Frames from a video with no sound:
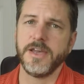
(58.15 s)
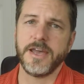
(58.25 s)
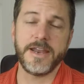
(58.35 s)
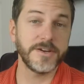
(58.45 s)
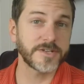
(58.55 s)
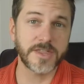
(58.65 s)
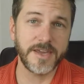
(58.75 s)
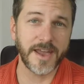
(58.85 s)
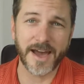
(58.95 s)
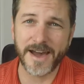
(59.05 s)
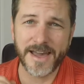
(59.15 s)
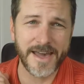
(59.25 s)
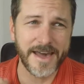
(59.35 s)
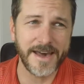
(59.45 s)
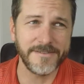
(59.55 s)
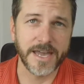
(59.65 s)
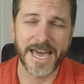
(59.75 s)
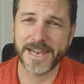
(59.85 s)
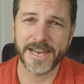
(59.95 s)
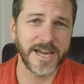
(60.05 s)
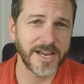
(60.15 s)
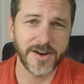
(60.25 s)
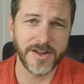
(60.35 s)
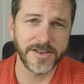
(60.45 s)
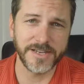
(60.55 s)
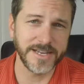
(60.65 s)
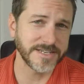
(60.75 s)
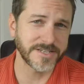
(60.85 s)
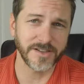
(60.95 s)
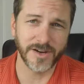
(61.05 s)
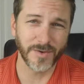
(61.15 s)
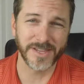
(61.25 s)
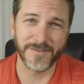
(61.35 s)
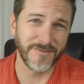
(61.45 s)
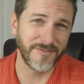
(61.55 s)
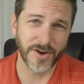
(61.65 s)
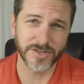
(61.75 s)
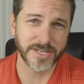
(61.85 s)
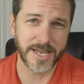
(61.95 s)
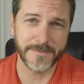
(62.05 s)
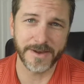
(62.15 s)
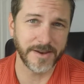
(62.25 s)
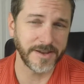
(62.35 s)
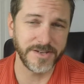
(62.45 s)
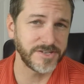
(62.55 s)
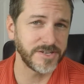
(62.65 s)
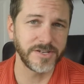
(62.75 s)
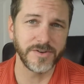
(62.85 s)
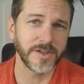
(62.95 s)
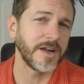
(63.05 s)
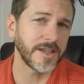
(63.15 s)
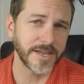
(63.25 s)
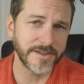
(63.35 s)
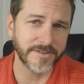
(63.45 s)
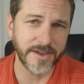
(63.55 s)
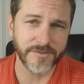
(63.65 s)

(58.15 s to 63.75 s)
And here's the thing, I have had a Nikon DSLR when they first came out. I used to do a lot of landscape